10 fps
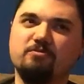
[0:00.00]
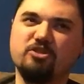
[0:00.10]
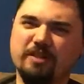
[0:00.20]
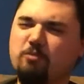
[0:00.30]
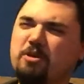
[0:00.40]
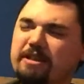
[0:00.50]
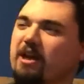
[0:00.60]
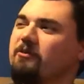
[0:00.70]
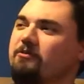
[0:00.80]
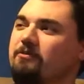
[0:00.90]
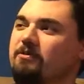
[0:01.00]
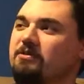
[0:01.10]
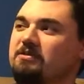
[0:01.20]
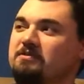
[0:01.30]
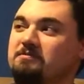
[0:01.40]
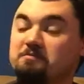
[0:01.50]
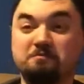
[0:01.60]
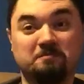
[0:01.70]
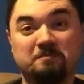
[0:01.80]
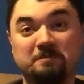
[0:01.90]
Just like, "What if?" And when it
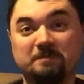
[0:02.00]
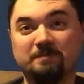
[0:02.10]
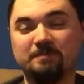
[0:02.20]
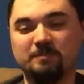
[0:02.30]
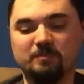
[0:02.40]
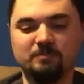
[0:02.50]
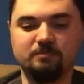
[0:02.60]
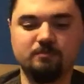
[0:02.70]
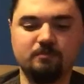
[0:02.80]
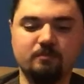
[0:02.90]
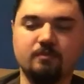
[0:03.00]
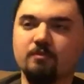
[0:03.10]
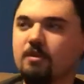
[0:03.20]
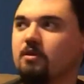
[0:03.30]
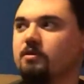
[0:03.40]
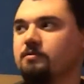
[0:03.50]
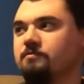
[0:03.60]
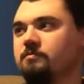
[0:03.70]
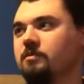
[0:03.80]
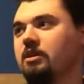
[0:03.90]
happens, I just look over at him and I'm like,
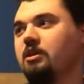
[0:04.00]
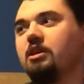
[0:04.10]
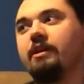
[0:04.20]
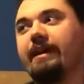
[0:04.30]
"Clap."